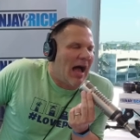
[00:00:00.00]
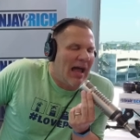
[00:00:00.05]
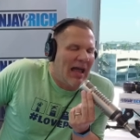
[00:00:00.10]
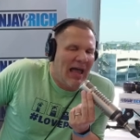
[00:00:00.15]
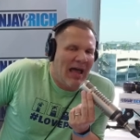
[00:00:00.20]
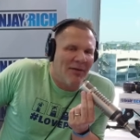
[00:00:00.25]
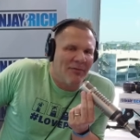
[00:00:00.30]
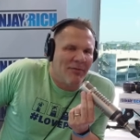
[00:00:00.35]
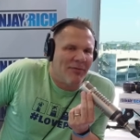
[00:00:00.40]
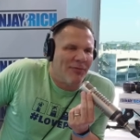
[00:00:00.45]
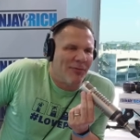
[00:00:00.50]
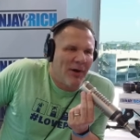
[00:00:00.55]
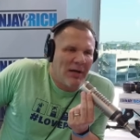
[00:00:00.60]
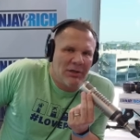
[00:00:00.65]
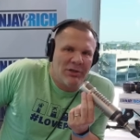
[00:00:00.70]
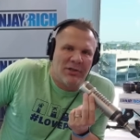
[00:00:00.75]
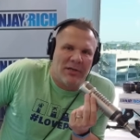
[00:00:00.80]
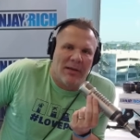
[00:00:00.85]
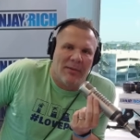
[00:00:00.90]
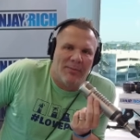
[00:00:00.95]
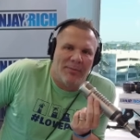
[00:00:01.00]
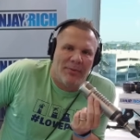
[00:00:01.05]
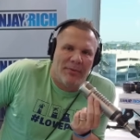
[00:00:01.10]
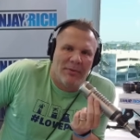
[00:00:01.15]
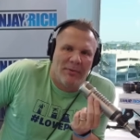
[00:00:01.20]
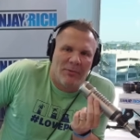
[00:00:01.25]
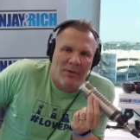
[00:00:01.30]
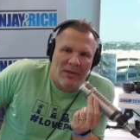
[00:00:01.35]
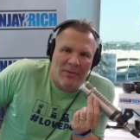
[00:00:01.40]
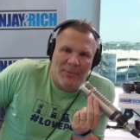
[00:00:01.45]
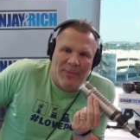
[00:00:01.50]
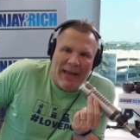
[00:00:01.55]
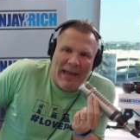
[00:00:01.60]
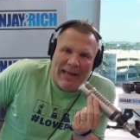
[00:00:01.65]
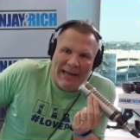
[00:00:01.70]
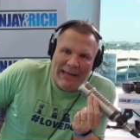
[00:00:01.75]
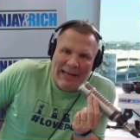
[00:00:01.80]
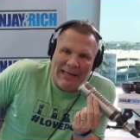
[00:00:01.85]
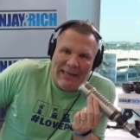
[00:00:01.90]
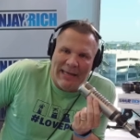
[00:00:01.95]
I have a friendship with
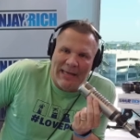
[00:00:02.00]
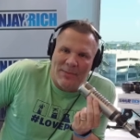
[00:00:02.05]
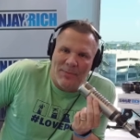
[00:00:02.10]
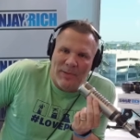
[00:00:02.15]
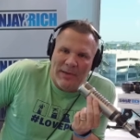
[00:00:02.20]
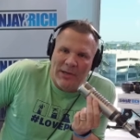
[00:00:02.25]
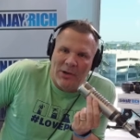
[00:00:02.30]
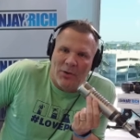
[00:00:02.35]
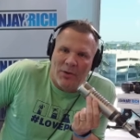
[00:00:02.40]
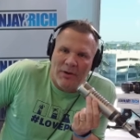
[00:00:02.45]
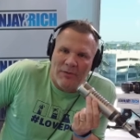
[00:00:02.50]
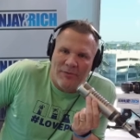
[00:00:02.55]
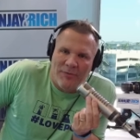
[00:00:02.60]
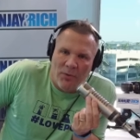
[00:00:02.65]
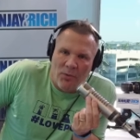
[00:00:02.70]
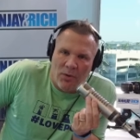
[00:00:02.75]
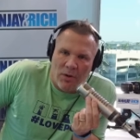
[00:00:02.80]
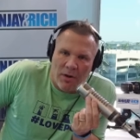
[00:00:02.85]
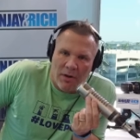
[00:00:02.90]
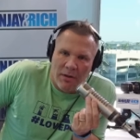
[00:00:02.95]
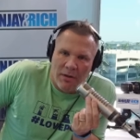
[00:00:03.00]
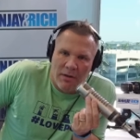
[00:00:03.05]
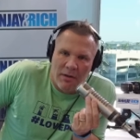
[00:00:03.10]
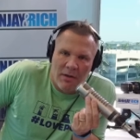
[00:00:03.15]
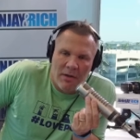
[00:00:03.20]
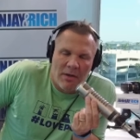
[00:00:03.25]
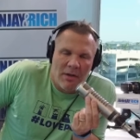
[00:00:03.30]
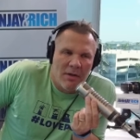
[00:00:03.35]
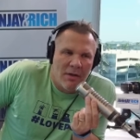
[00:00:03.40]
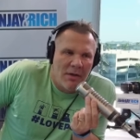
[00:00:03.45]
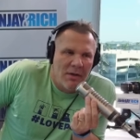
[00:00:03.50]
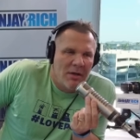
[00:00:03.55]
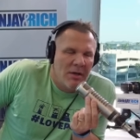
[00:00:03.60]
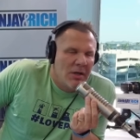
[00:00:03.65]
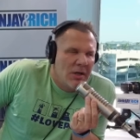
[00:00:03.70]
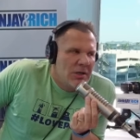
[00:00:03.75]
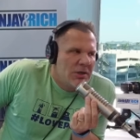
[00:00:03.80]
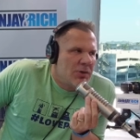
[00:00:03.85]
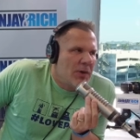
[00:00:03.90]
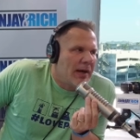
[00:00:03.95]
Pat Hickey at Peoria Ford.
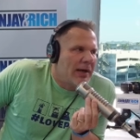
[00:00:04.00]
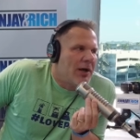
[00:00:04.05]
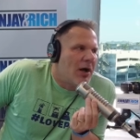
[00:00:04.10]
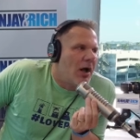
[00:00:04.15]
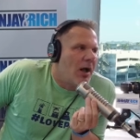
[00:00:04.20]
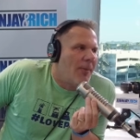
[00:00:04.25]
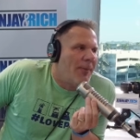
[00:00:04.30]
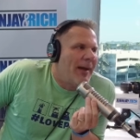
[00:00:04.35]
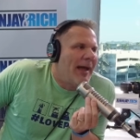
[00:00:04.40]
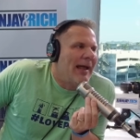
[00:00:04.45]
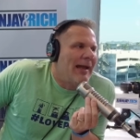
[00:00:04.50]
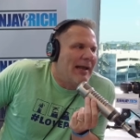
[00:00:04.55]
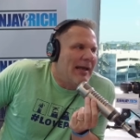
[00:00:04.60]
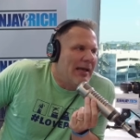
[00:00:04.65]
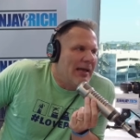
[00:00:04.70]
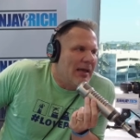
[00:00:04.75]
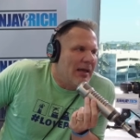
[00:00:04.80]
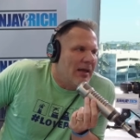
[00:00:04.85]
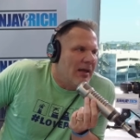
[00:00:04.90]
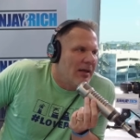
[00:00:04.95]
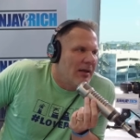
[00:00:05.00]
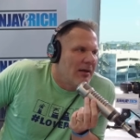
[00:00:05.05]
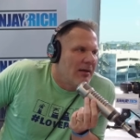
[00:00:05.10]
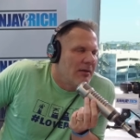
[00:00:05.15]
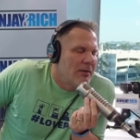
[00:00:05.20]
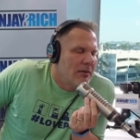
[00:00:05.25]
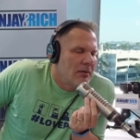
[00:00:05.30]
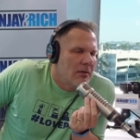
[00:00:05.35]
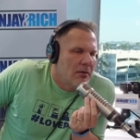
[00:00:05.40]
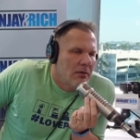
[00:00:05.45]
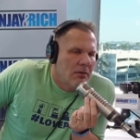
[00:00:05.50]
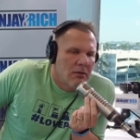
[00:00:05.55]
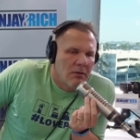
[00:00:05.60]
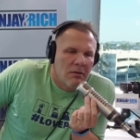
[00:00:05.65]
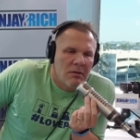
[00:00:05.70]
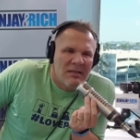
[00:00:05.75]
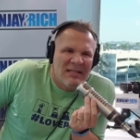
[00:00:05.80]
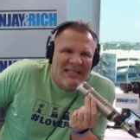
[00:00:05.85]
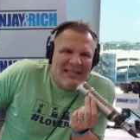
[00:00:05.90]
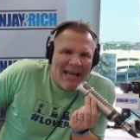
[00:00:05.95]
So I call Pat Hickey
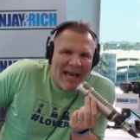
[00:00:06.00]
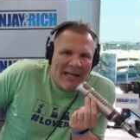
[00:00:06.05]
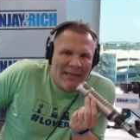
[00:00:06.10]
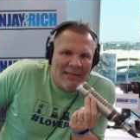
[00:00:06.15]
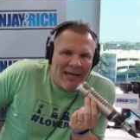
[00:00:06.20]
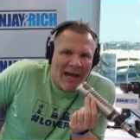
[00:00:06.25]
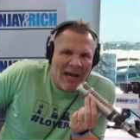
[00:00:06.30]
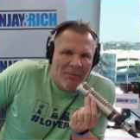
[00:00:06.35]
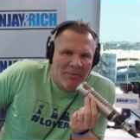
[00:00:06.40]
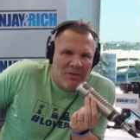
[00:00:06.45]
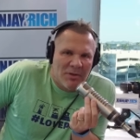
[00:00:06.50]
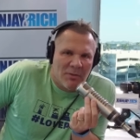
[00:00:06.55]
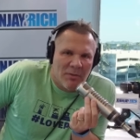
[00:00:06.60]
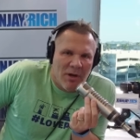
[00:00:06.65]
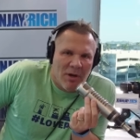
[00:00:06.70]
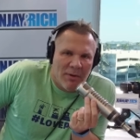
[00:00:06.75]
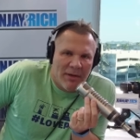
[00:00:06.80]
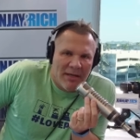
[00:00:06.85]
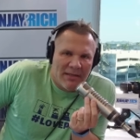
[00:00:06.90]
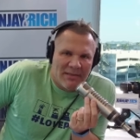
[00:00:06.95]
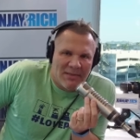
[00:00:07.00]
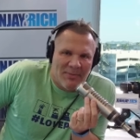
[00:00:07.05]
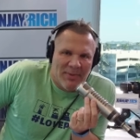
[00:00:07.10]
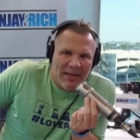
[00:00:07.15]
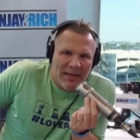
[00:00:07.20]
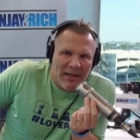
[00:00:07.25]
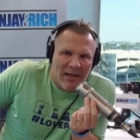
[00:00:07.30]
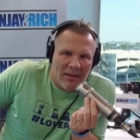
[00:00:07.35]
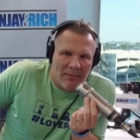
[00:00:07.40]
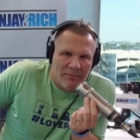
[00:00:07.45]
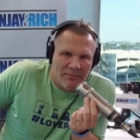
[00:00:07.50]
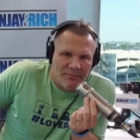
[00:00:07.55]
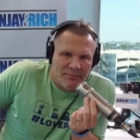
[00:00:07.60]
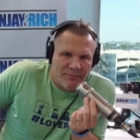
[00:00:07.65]
10 times in a row he doesn't pick up.